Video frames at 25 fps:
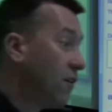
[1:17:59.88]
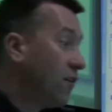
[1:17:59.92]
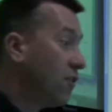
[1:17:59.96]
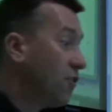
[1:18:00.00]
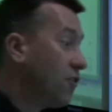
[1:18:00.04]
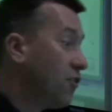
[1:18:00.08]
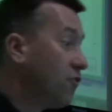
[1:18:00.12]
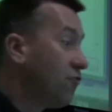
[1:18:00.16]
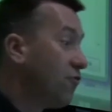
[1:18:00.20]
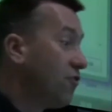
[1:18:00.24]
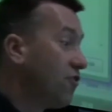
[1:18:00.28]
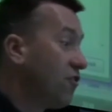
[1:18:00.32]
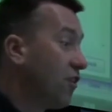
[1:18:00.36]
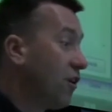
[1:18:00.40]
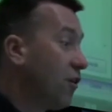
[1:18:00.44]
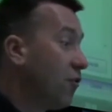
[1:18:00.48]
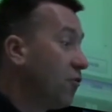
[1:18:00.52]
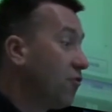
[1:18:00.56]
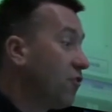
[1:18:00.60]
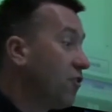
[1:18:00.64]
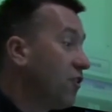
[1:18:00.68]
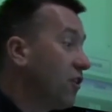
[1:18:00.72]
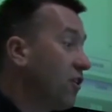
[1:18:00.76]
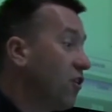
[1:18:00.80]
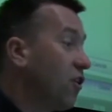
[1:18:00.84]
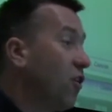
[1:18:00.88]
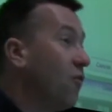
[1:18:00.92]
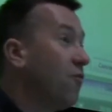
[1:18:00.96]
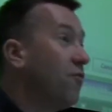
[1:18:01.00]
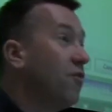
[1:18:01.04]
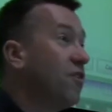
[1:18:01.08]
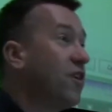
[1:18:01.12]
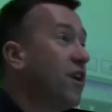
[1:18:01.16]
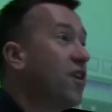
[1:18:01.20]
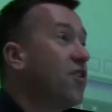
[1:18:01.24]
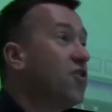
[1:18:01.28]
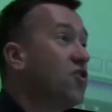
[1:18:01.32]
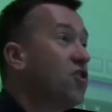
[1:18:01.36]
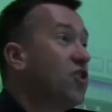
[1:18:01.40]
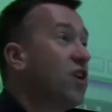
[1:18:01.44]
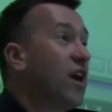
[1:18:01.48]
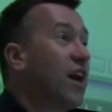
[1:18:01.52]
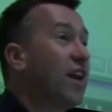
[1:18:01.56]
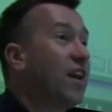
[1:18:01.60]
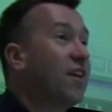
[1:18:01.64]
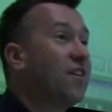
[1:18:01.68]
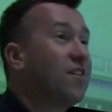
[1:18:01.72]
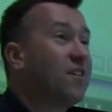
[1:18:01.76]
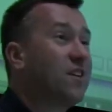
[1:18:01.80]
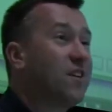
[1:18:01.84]
could result in a
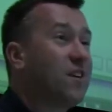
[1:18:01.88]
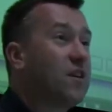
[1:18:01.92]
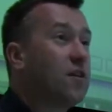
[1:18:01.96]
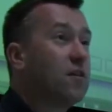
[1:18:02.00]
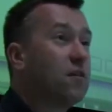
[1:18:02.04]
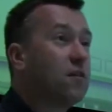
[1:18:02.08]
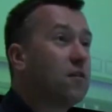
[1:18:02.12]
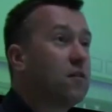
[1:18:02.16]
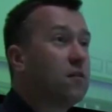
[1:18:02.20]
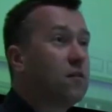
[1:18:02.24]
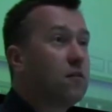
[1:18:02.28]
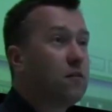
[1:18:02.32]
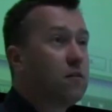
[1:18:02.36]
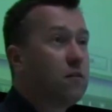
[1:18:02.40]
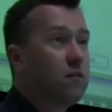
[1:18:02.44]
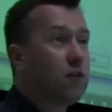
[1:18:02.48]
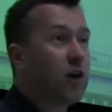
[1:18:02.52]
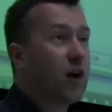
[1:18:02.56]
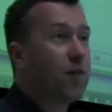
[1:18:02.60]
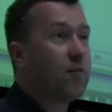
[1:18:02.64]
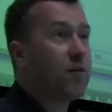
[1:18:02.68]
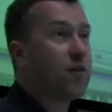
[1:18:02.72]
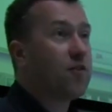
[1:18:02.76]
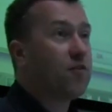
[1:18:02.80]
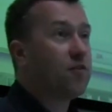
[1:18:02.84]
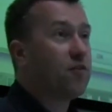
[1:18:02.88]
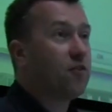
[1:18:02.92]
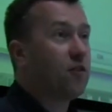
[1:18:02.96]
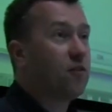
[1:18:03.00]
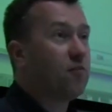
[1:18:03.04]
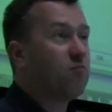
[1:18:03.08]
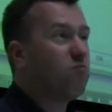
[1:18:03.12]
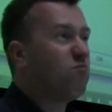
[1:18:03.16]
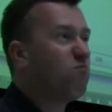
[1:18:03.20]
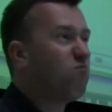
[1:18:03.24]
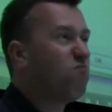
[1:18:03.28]
confidentiality type incident.